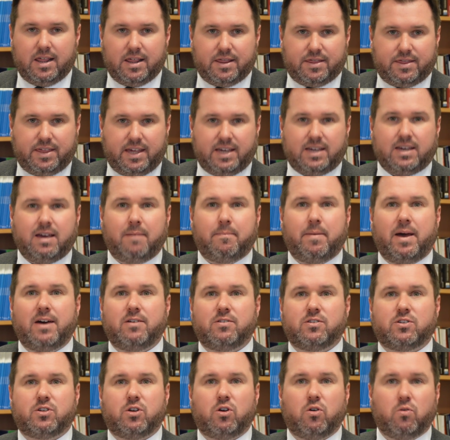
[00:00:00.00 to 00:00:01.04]
Think
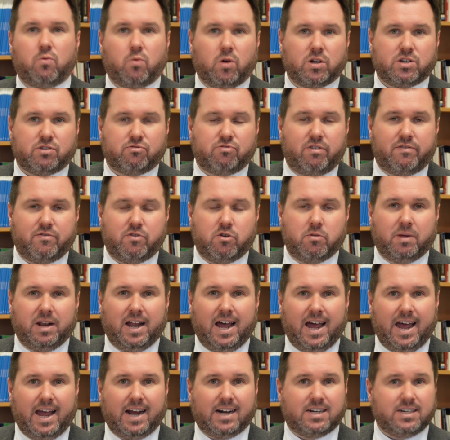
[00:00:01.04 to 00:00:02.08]
about what a reviewable
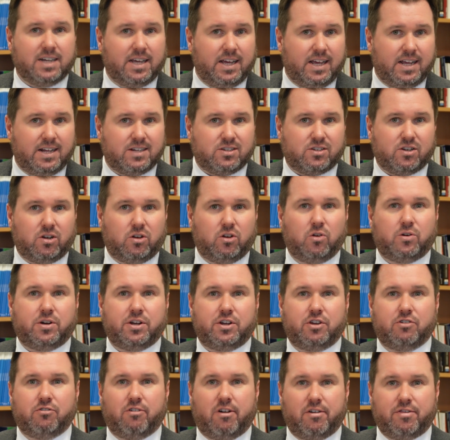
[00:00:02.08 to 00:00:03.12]
act is, look
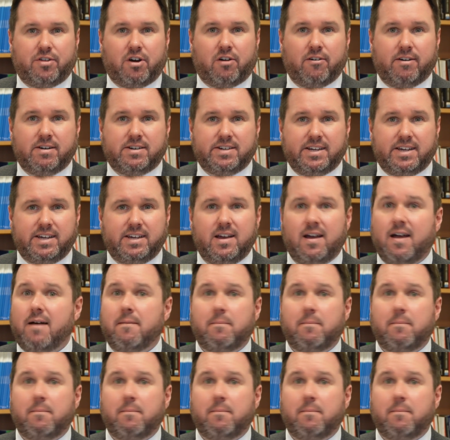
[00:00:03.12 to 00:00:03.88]
at your authority,